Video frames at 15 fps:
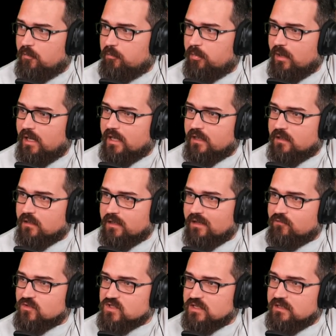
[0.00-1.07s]
but
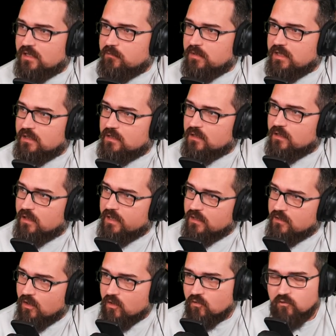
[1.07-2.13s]
never seen them in a
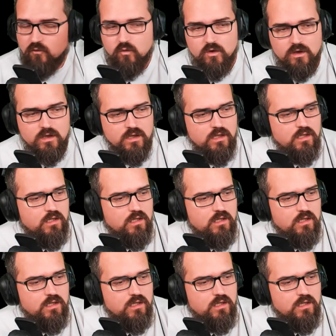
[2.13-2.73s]
Dawn of War